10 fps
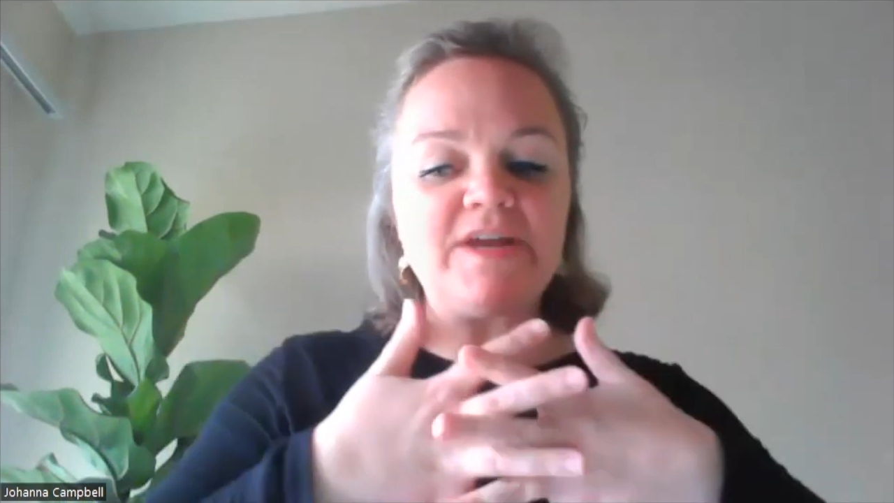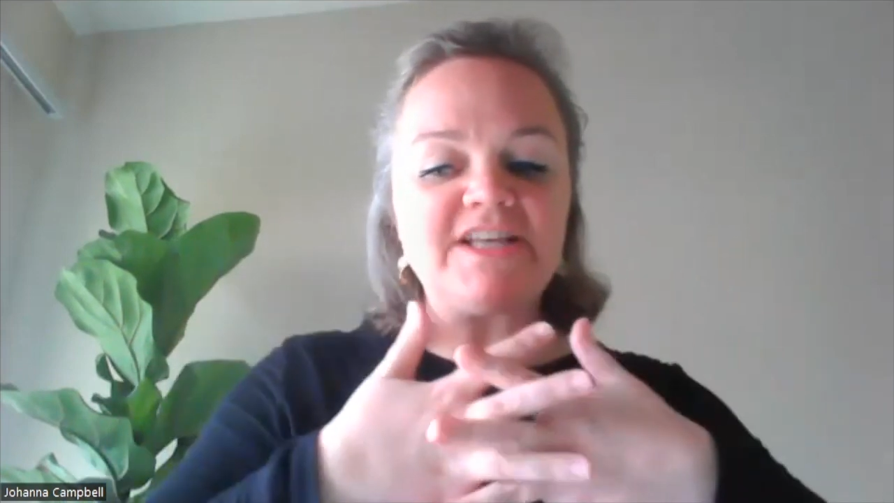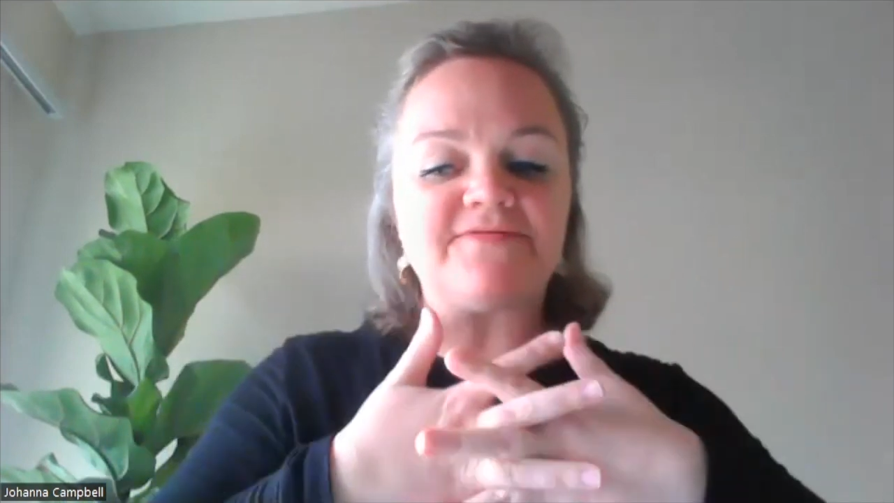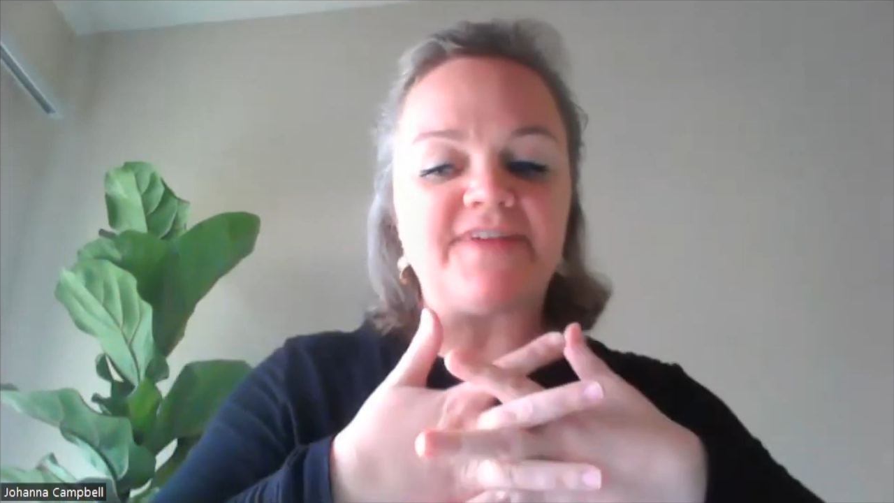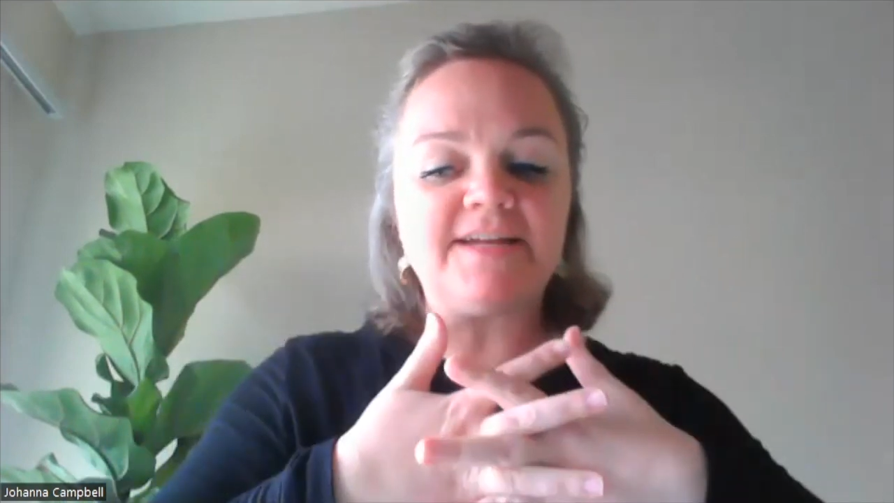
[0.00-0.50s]

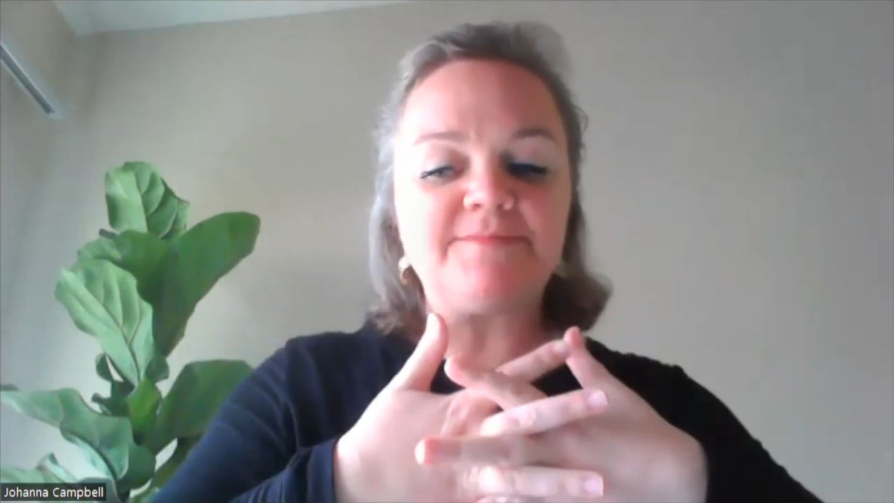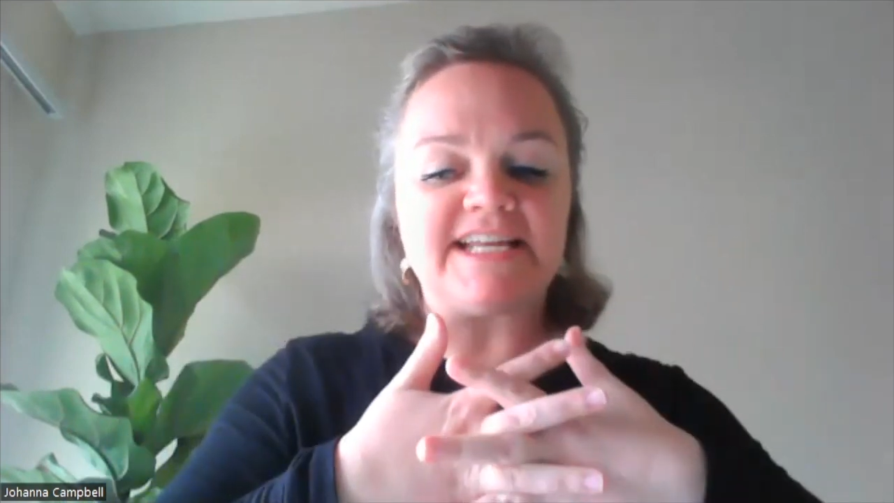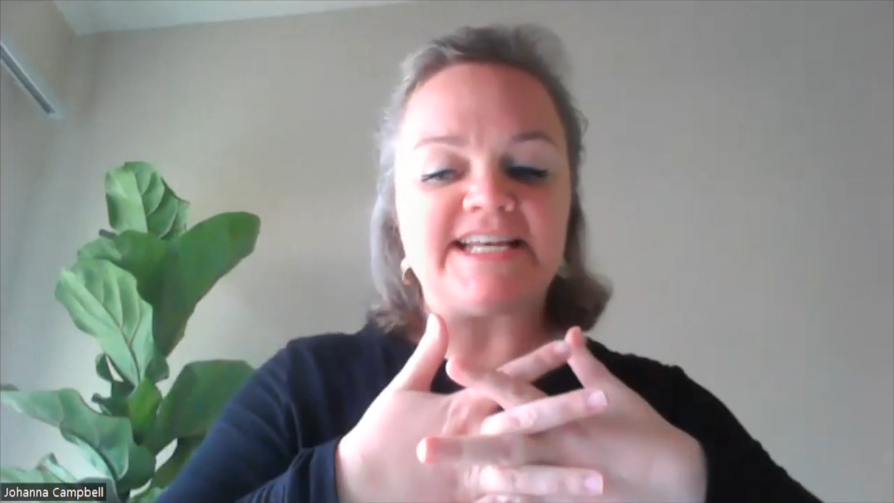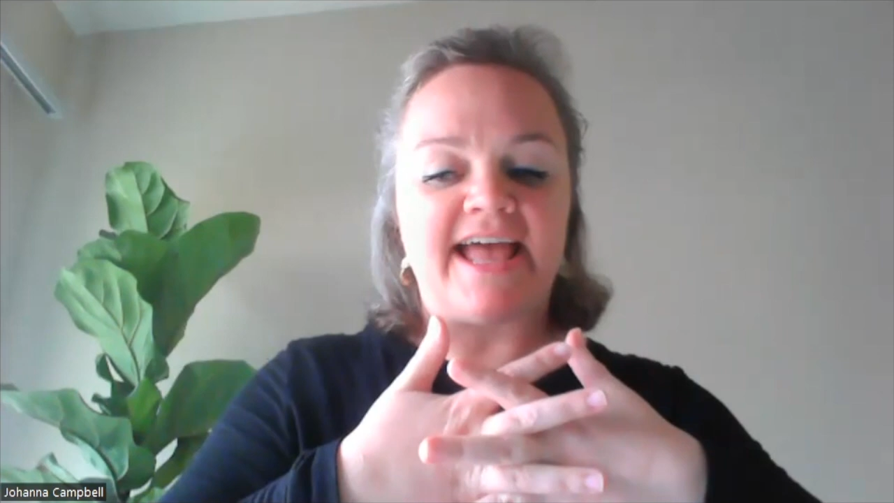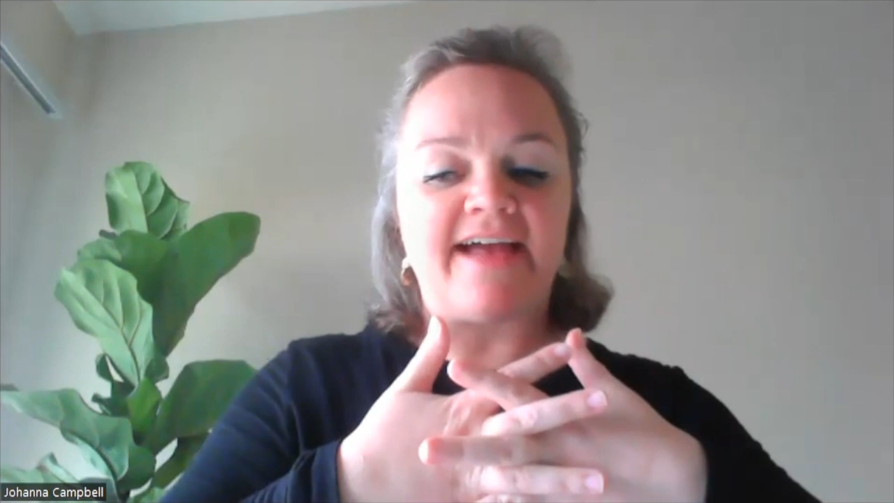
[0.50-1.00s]
developed
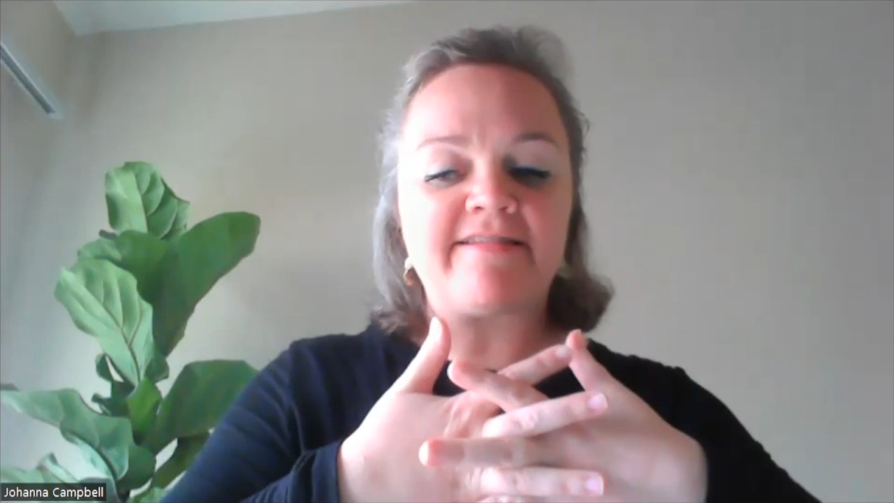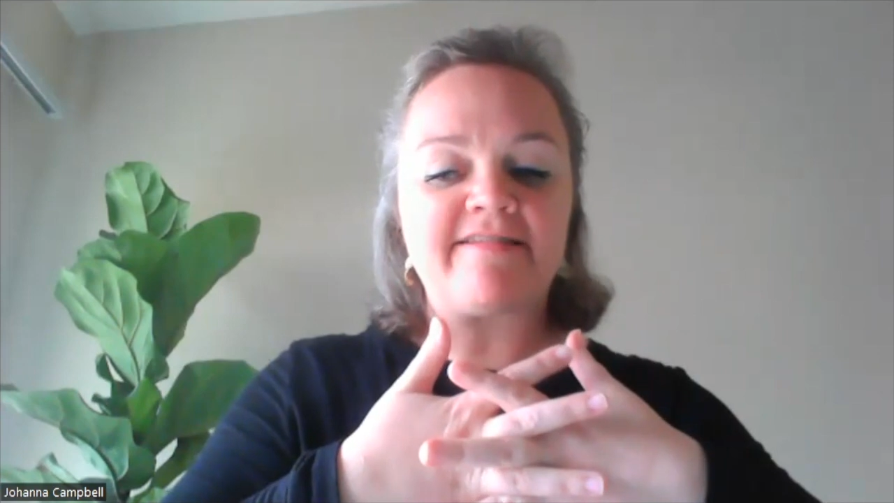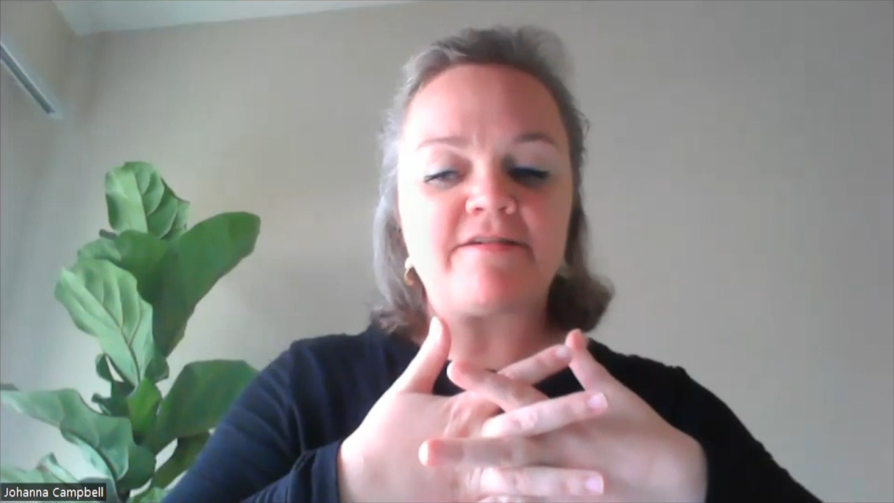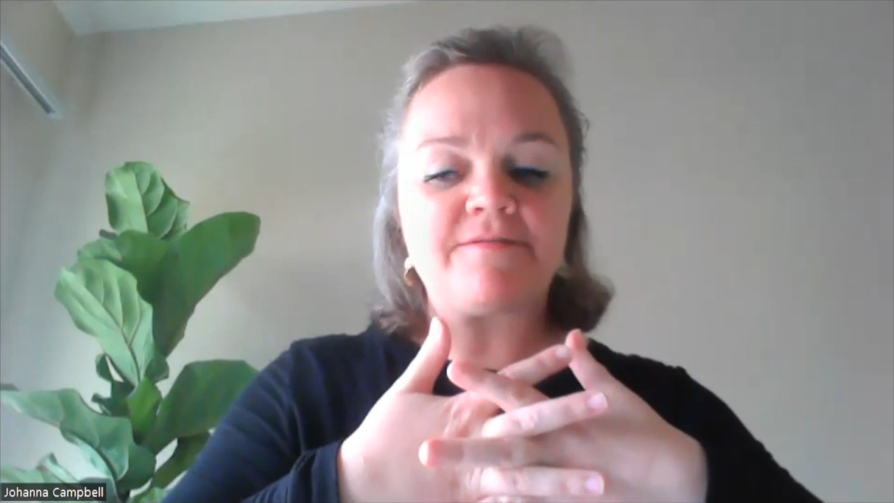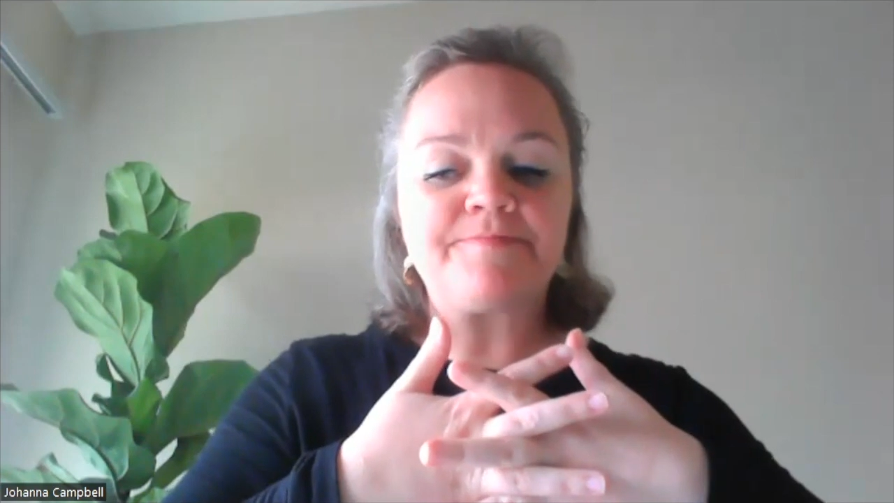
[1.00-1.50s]
at Next